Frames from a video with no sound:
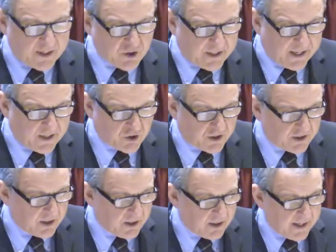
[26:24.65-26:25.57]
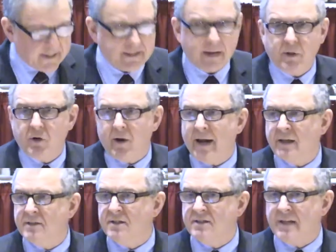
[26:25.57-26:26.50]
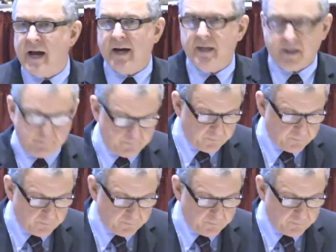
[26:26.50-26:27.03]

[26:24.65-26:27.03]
education and democratic society.